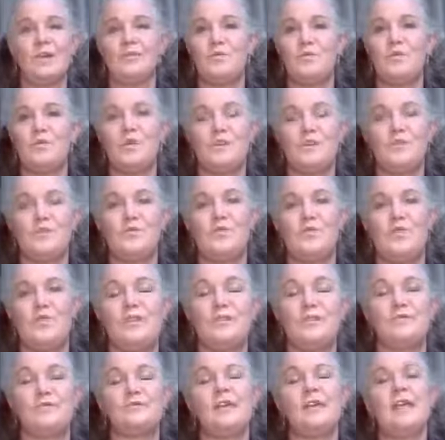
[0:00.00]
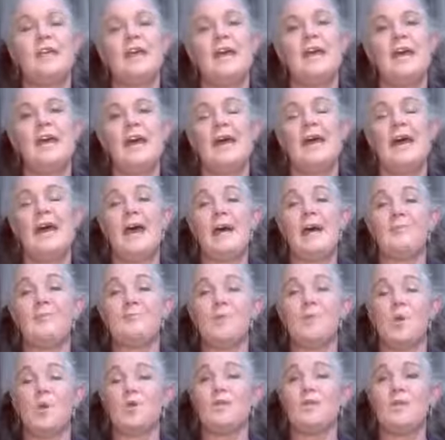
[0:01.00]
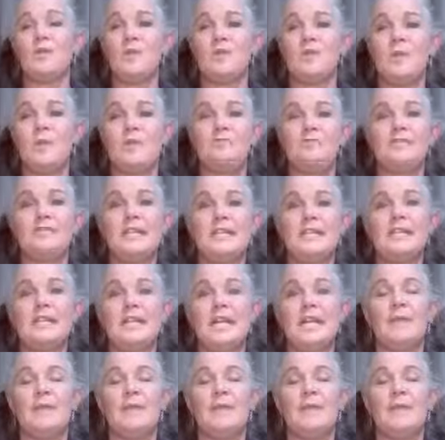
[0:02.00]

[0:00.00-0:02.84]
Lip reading: or just being really